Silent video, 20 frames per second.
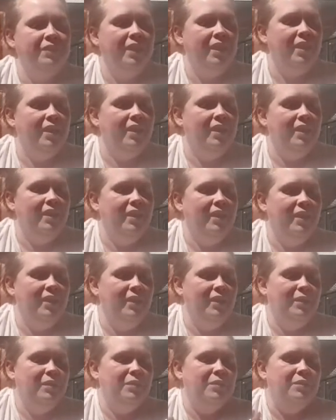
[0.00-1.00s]

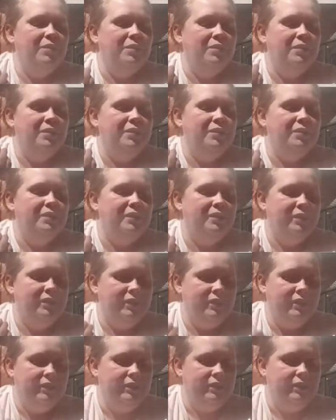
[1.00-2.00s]

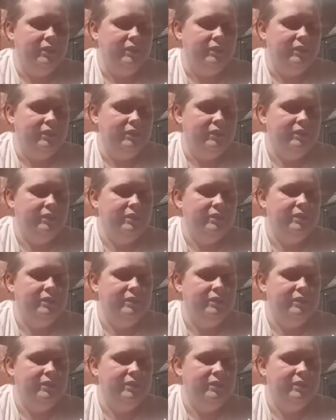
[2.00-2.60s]
Nothing is said.